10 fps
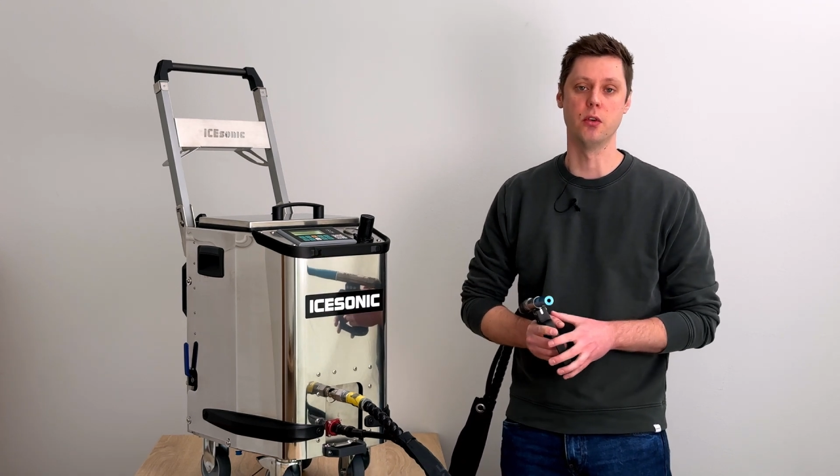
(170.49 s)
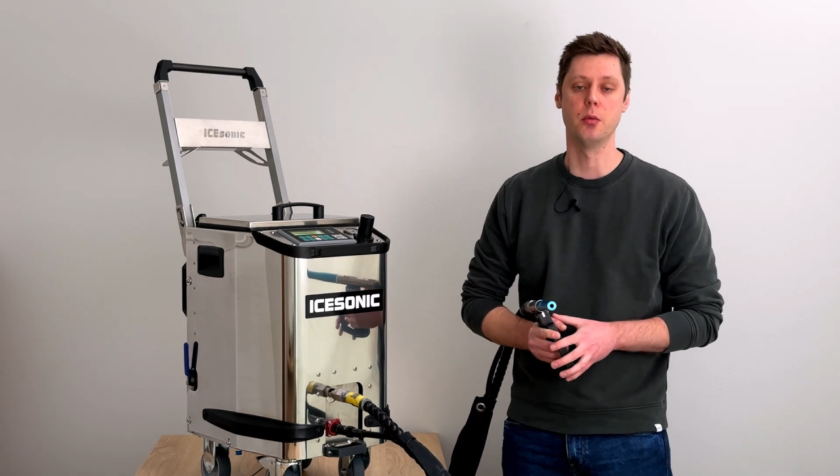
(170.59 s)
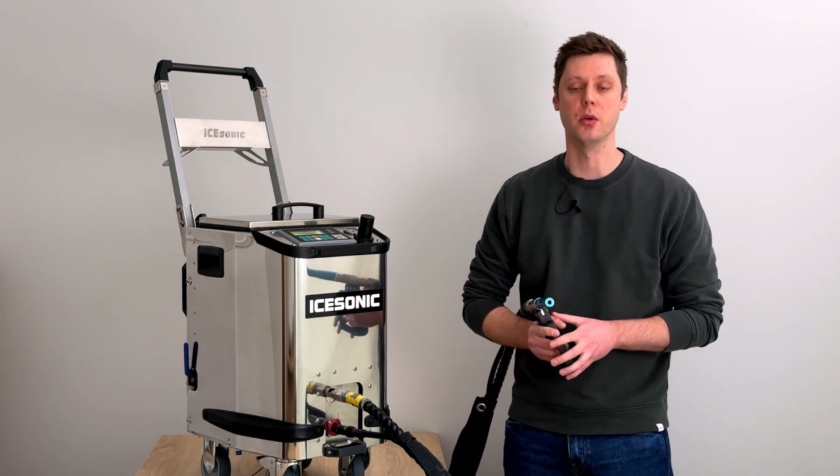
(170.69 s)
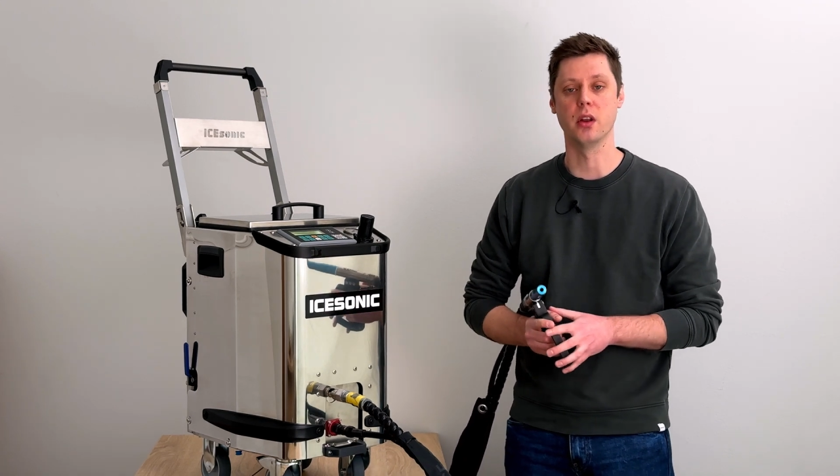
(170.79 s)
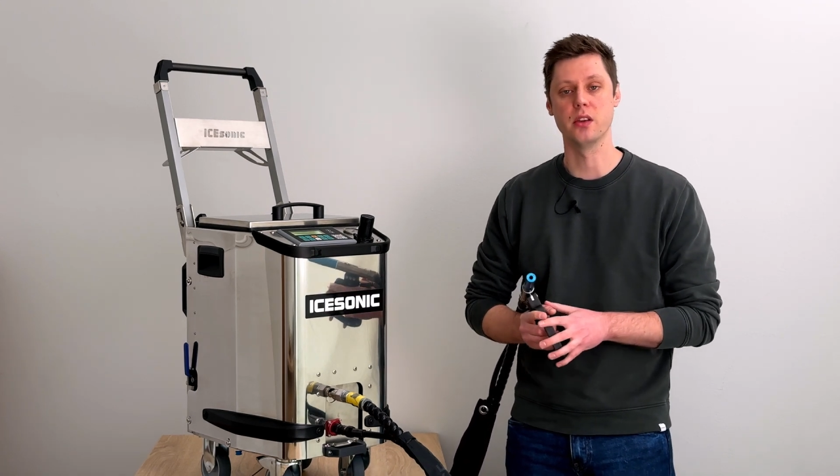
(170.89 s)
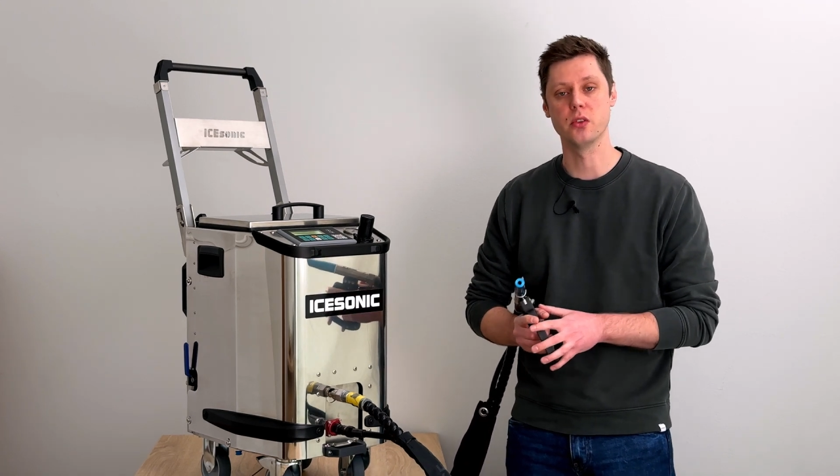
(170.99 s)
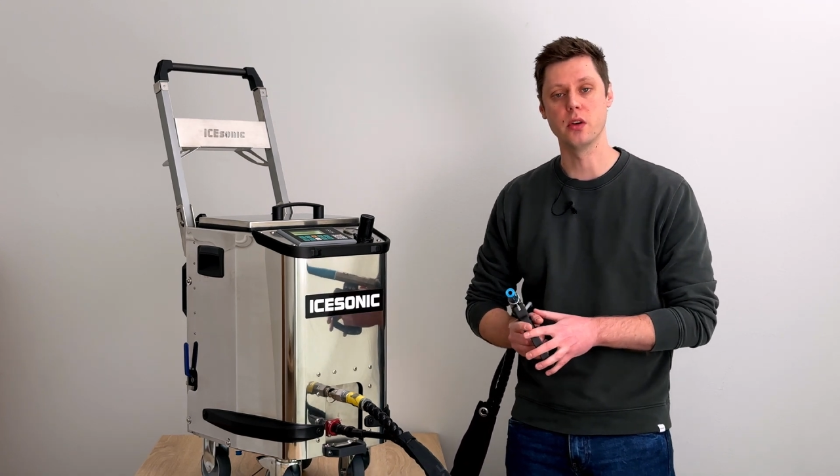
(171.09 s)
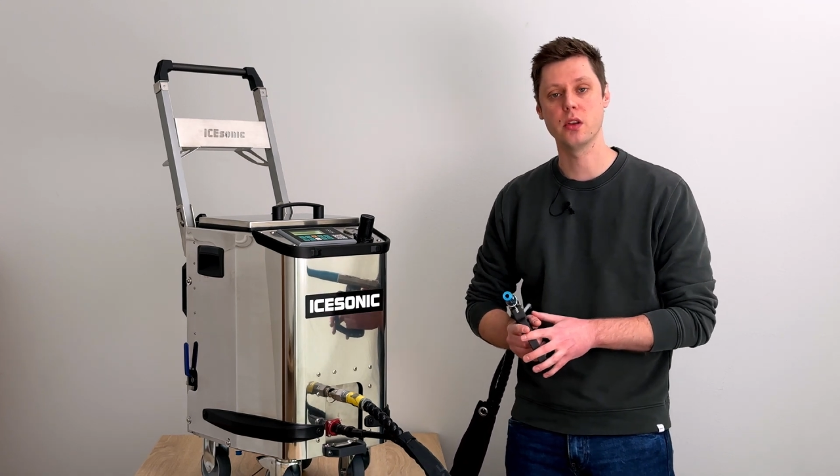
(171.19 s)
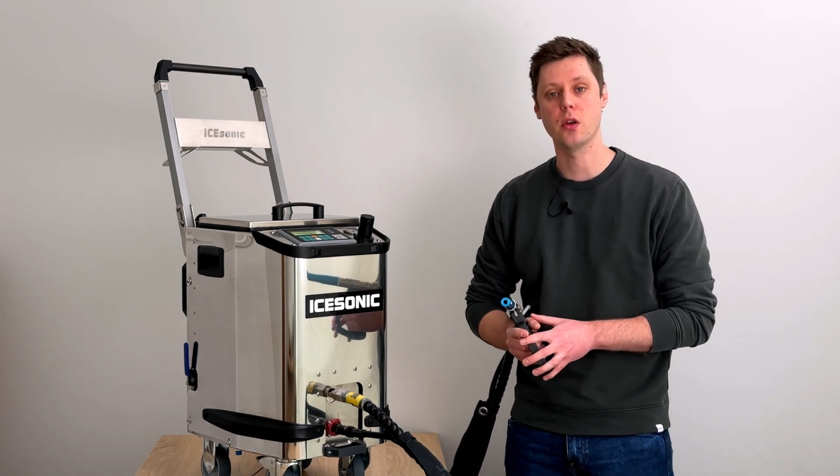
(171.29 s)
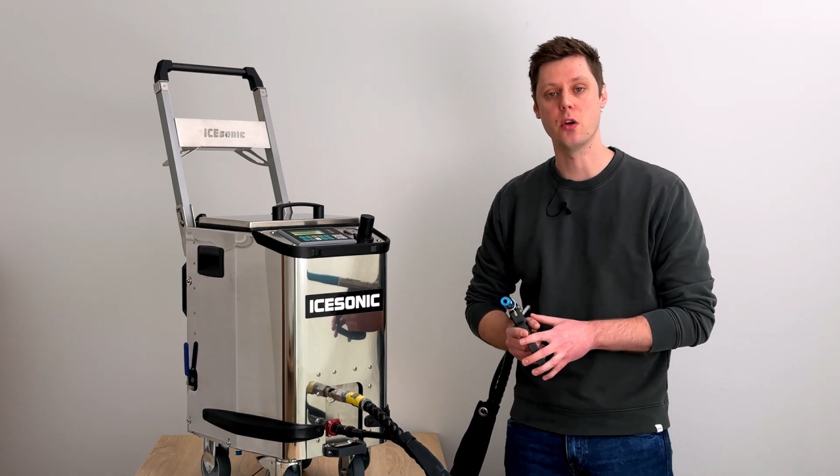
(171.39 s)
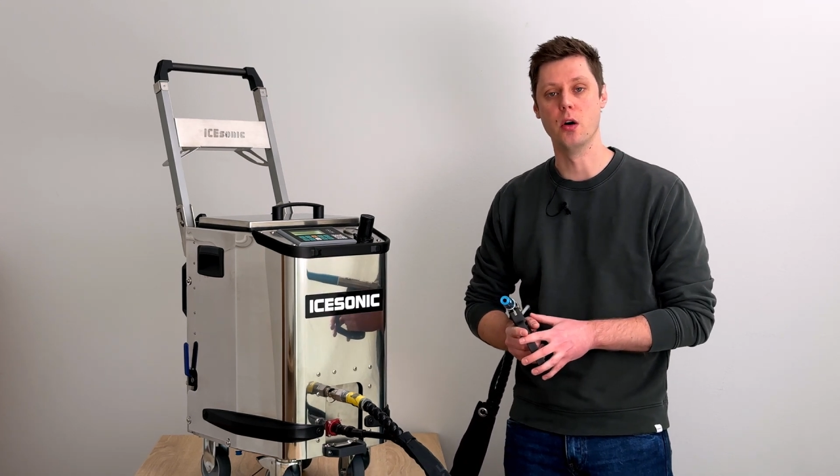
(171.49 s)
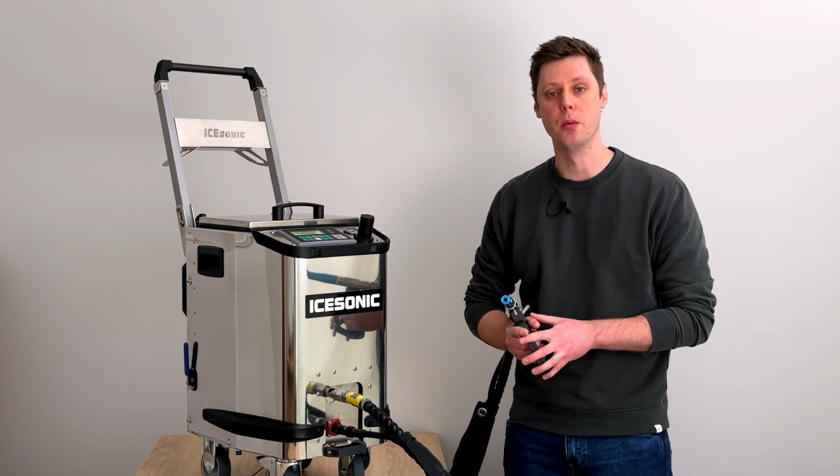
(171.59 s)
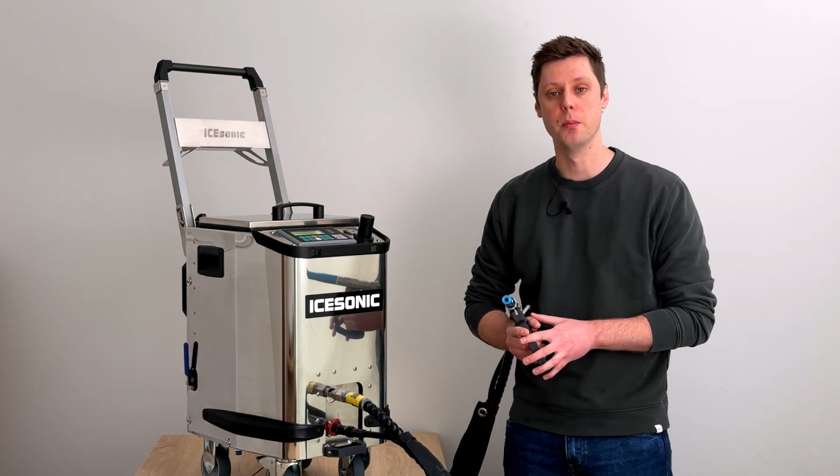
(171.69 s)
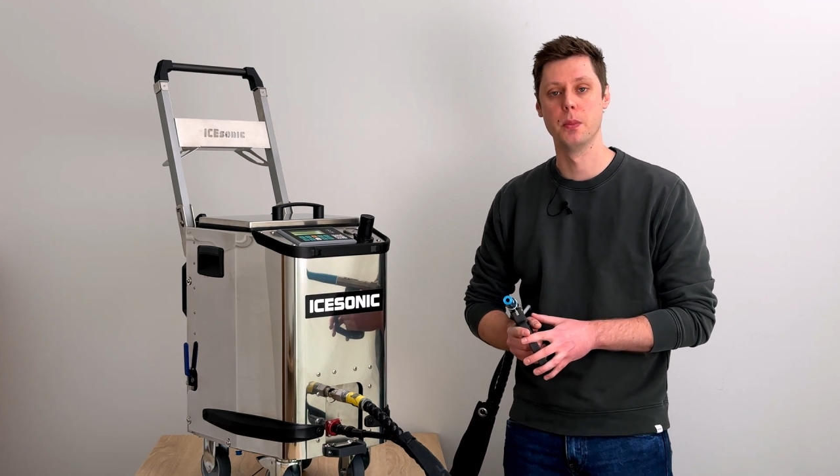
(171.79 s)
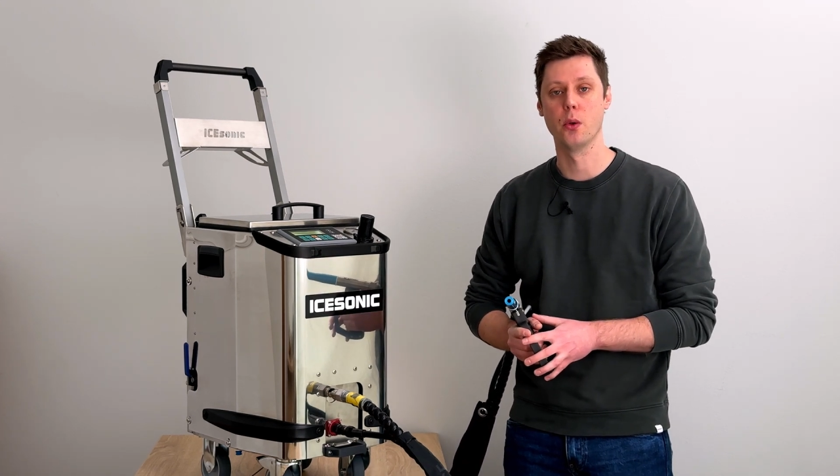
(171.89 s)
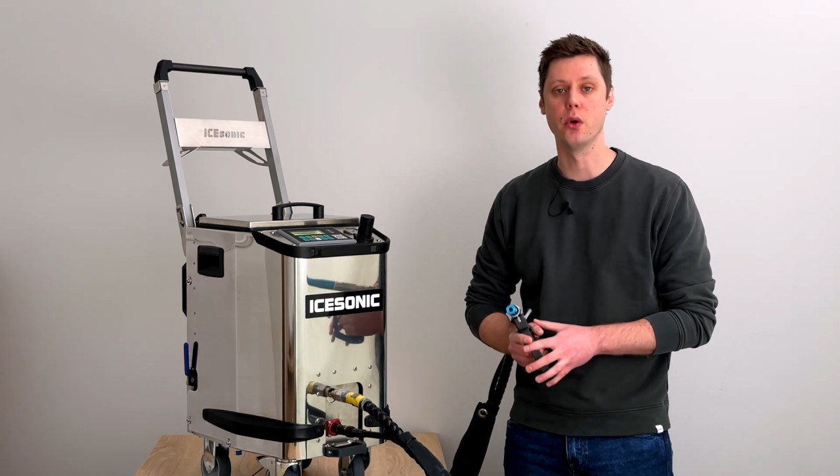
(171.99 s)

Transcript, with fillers: form on icesonic.com